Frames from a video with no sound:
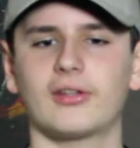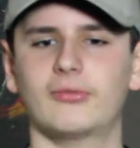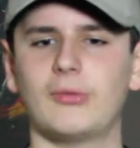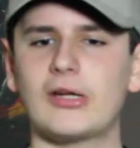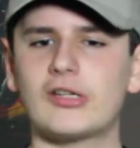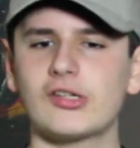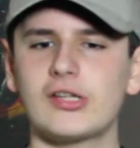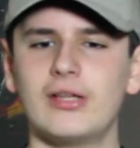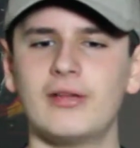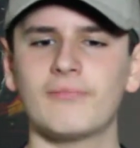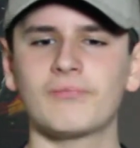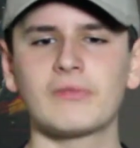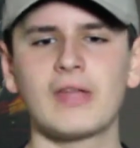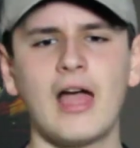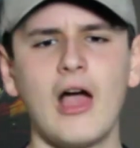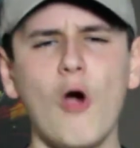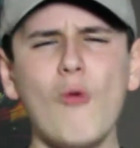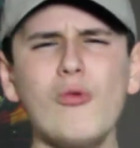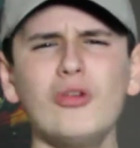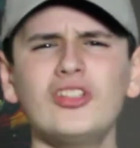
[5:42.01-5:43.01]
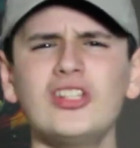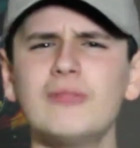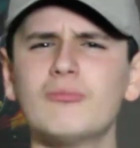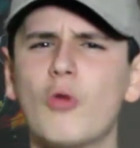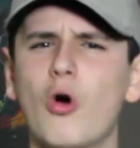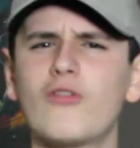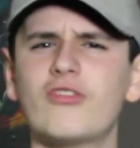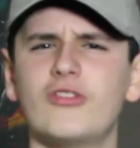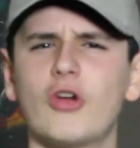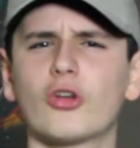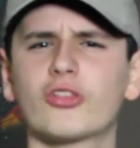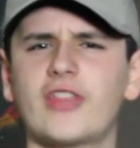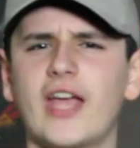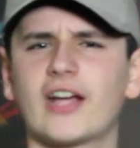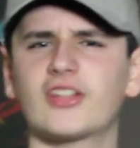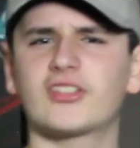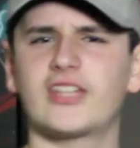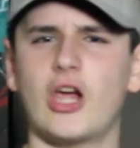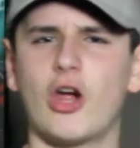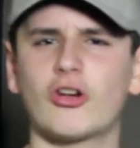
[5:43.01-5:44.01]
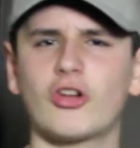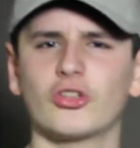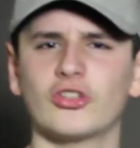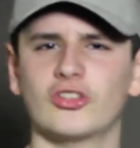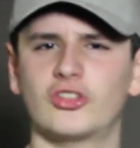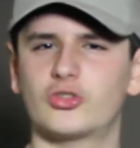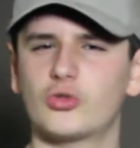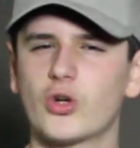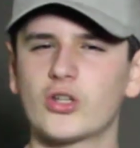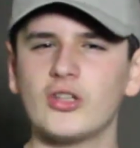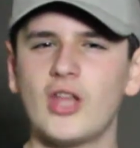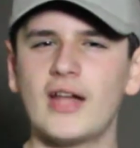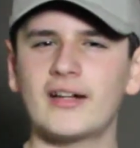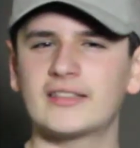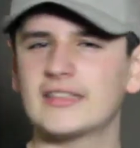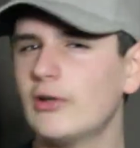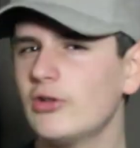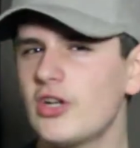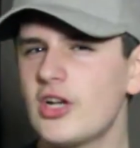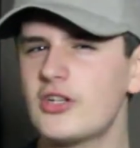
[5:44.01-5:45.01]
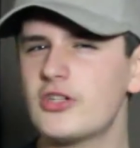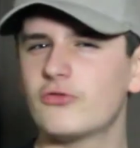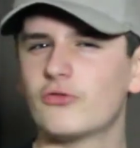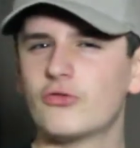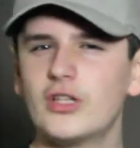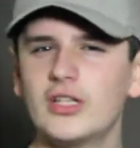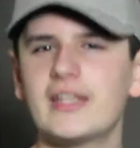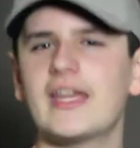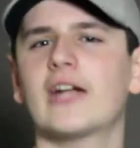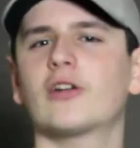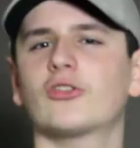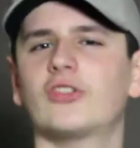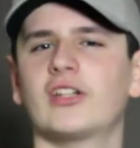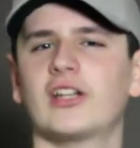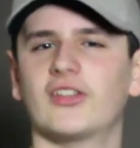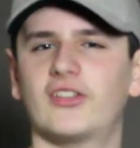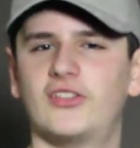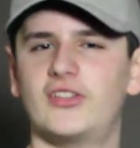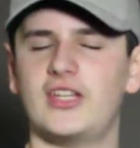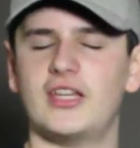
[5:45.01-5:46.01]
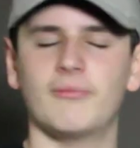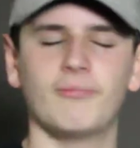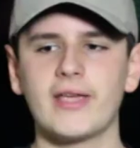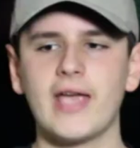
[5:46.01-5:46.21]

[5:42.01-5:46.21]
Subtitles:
Especially, I hope we see more of the Earth X characters and storyline, because that was actually really interesting to see.